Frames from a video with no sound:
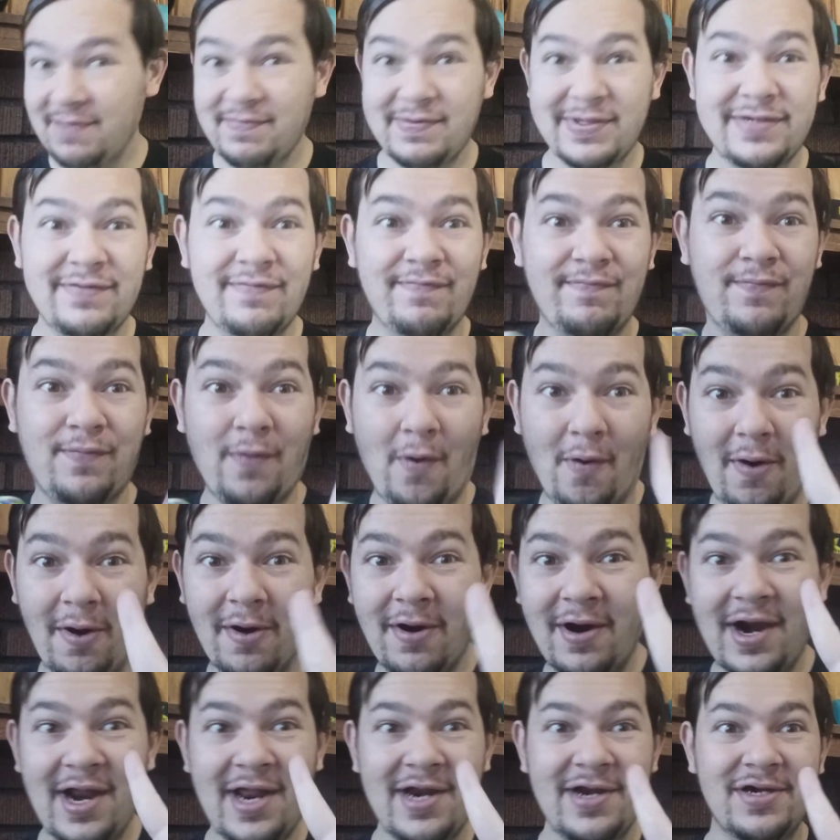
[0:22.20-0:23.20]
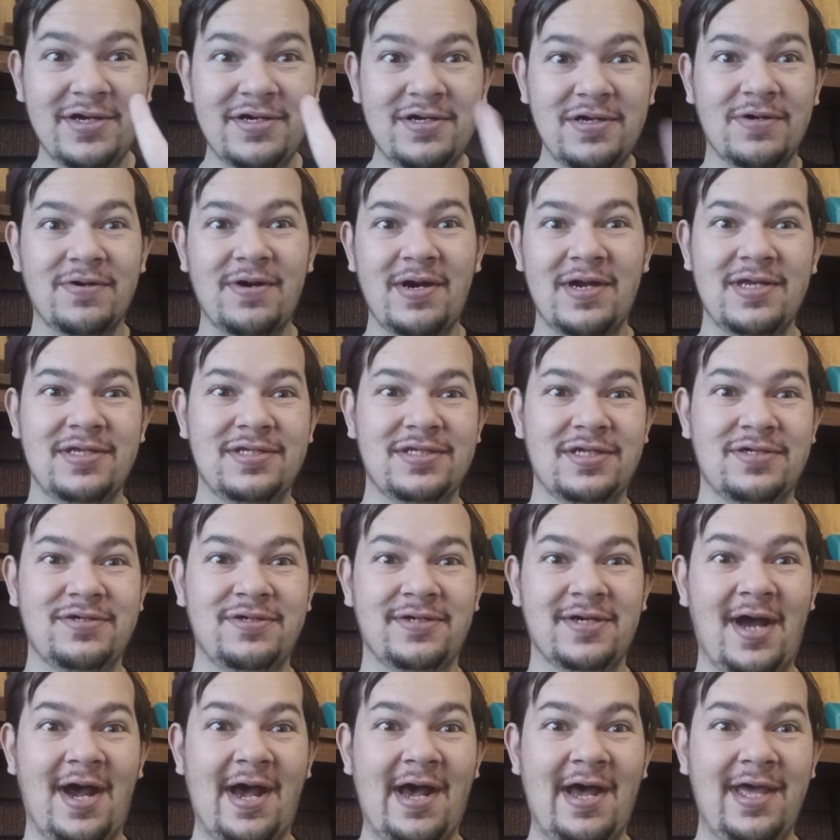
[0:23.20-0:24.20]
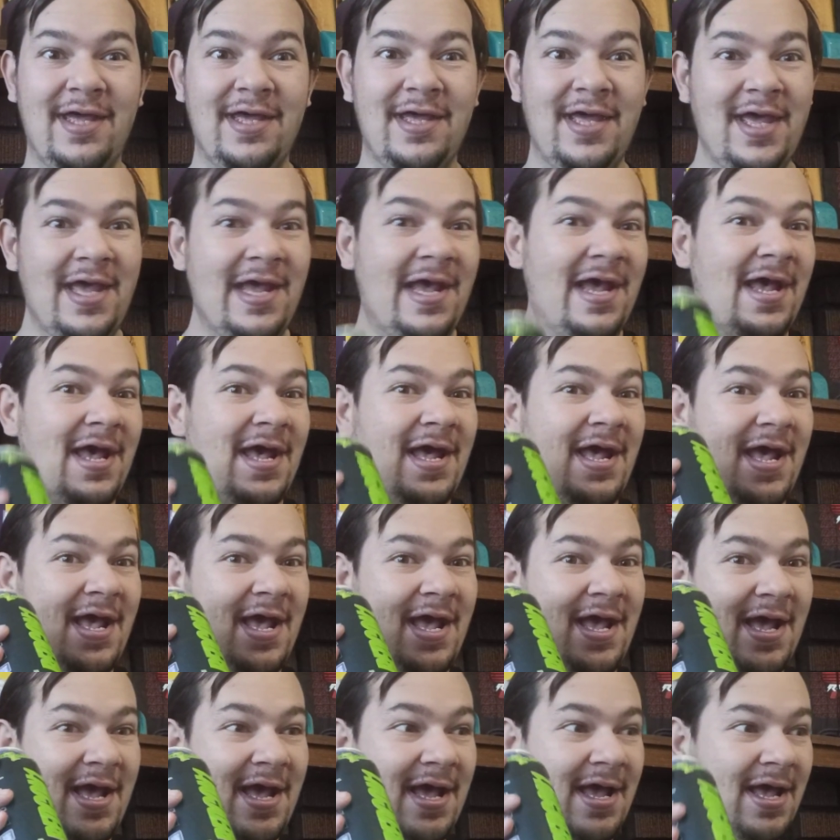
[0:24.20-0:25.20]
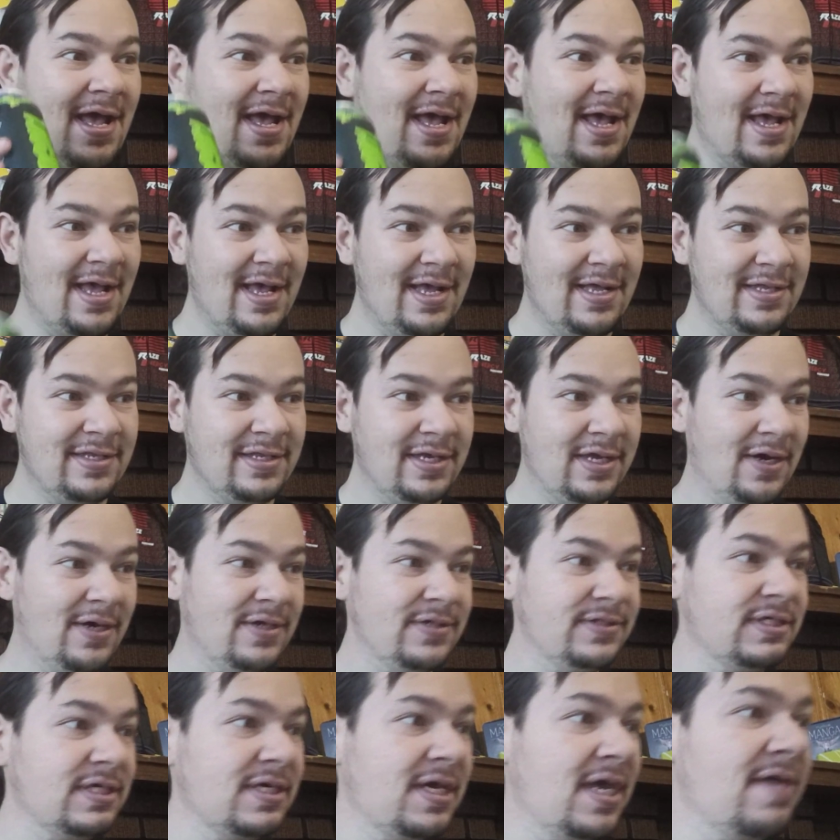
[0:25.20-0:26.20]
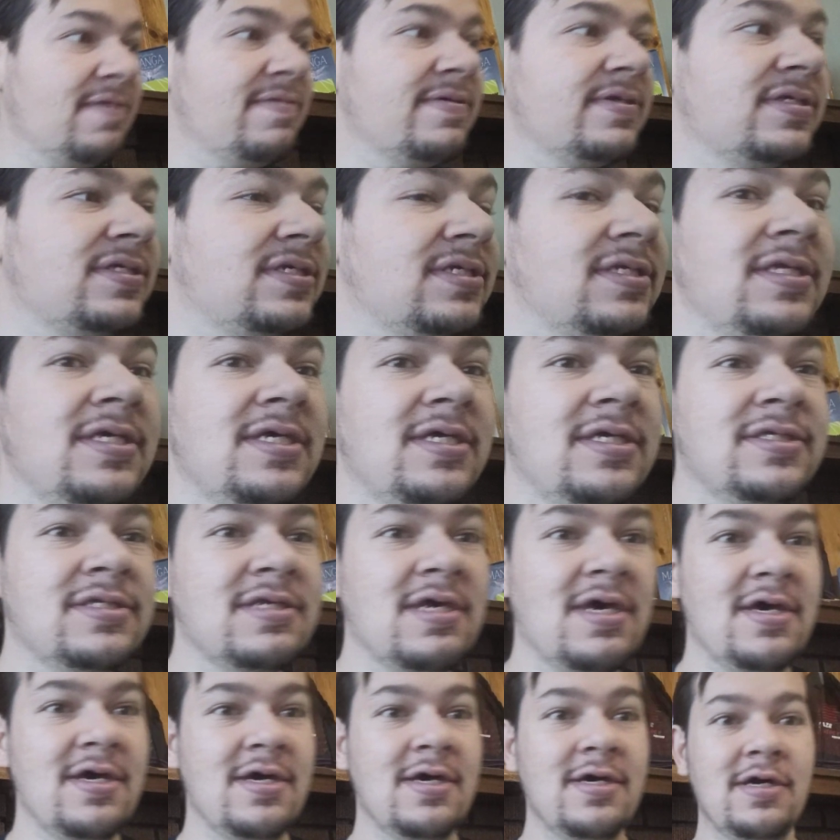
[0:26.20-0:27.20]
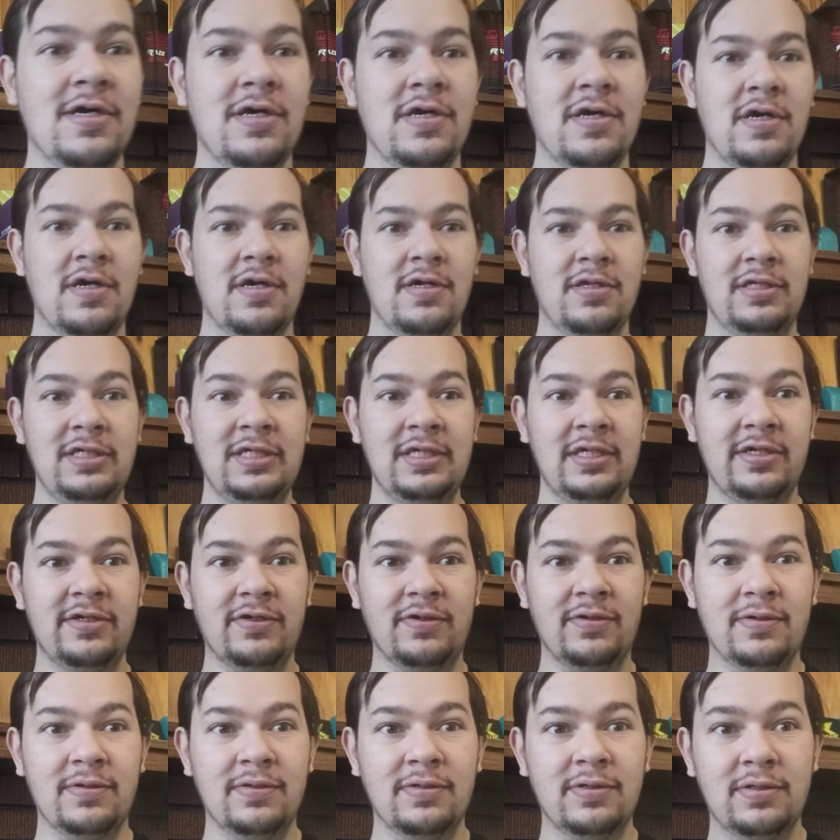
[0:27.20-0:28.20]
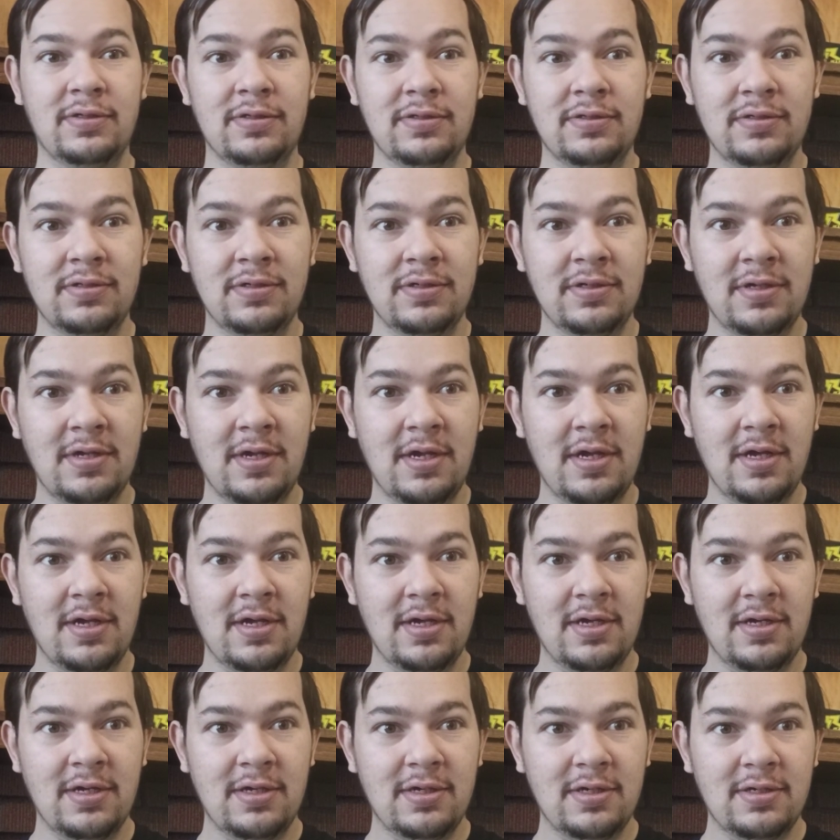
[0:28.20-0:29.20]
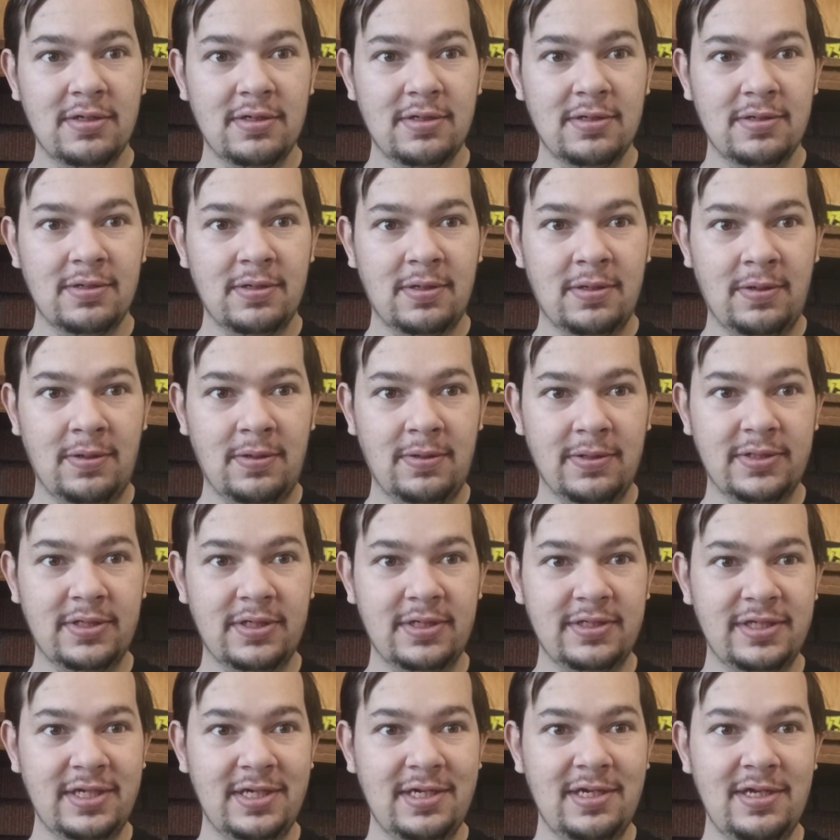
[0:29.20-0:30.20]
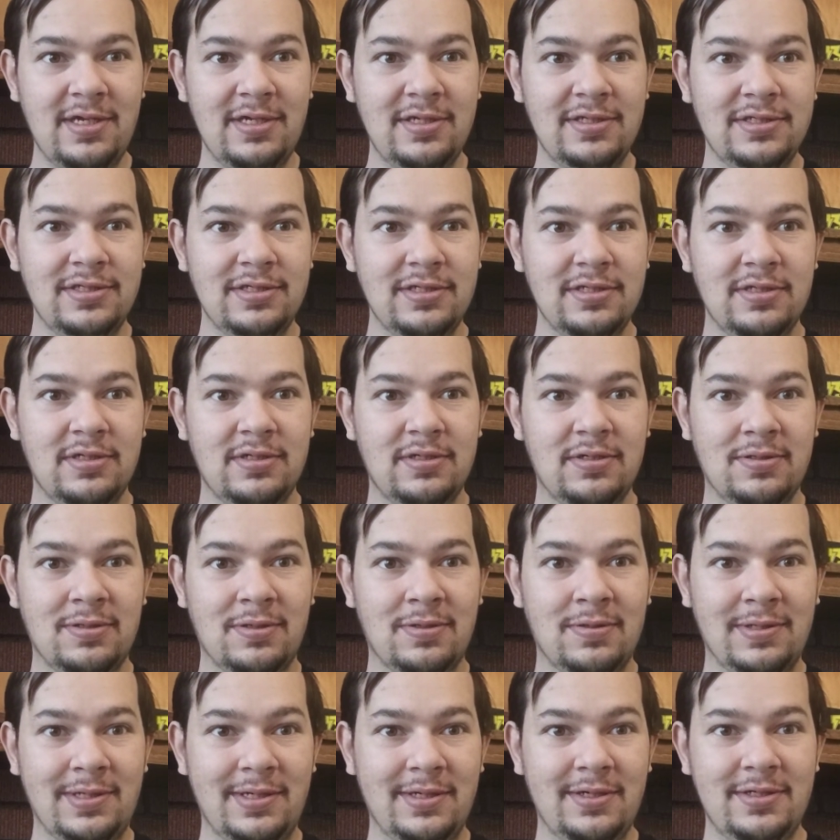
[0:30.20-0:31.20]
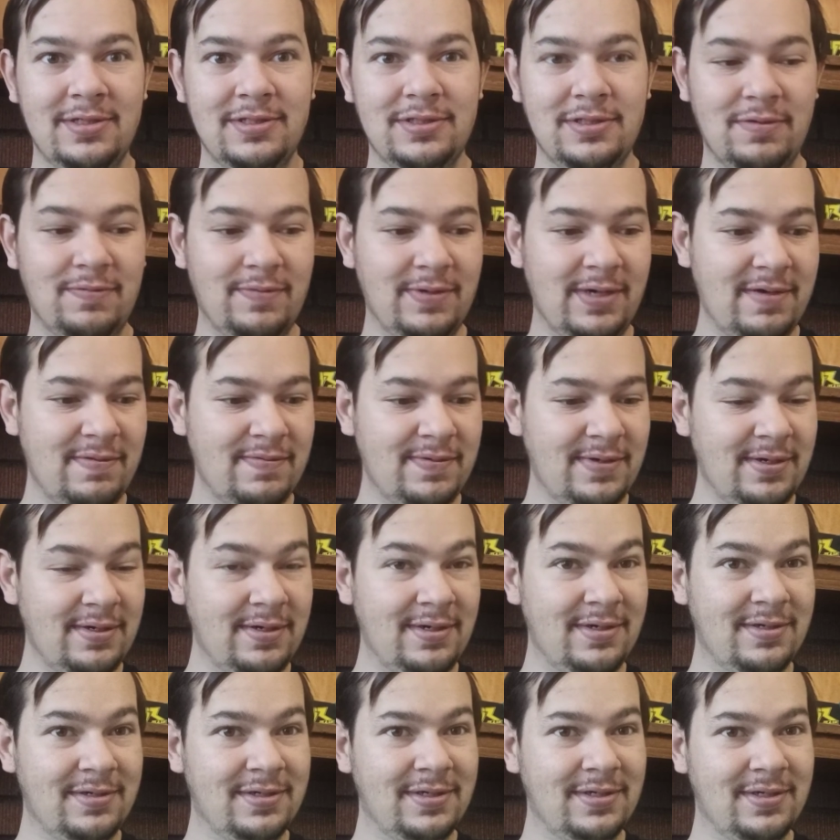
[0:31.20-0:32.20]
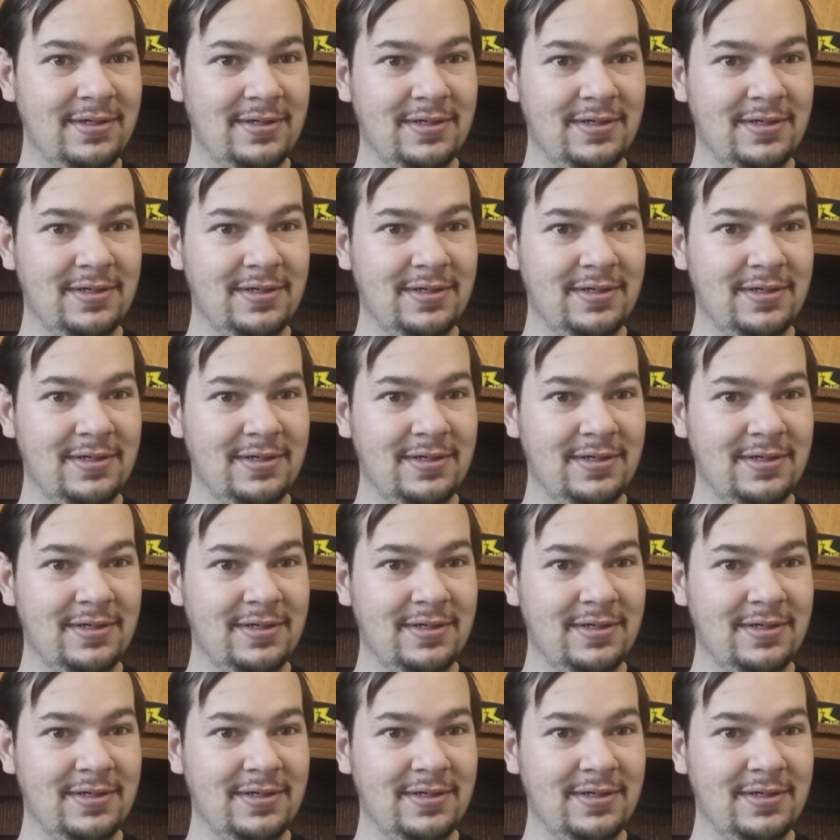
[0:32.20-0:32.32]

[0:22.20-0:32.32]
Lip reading: gave us four energy drinks to try. They also gave us these little holder thingies, coolers or whatever.